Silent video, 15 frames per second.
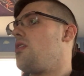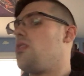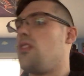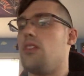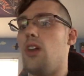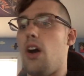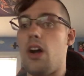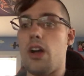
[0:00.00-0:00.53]
The
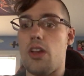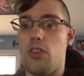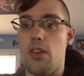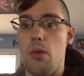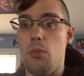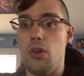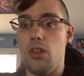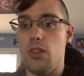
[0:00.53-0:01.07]
longest
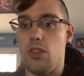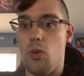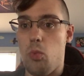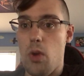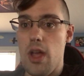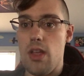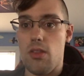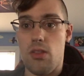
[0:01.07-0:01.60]
I'm willing to
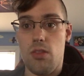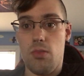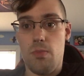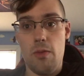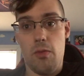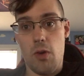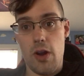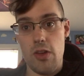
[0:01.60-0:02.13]
wait
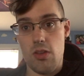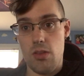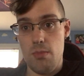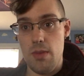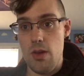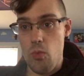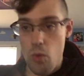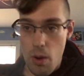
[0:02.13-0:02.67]
before I
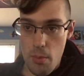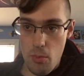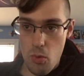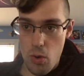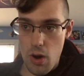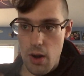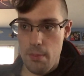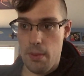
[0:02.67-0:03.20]
submit one
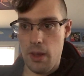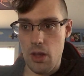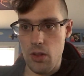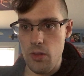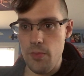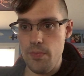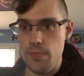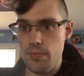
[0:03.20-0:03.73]
more
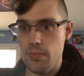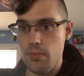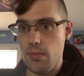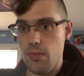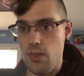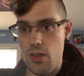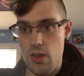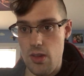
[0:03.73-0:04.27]
appeal
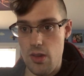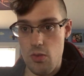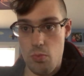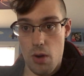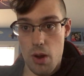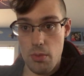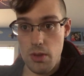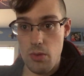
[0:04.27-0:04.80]
is
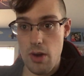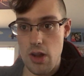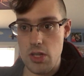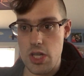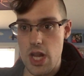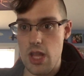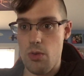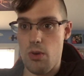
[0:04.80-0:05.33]
probably around
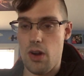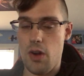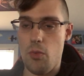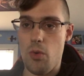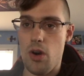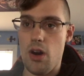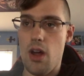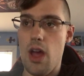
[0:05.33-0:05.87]
January,
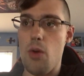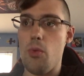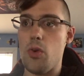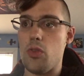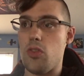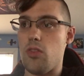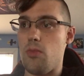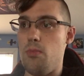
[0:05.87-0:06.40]
where I will
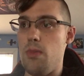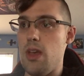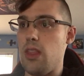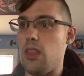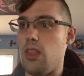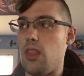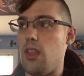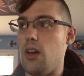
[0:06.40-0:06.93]

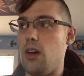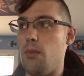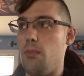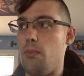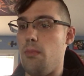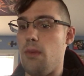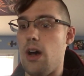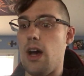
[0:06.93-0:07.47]
submit the
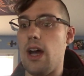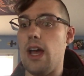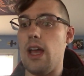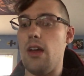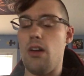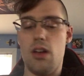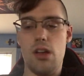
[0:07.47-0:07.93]
my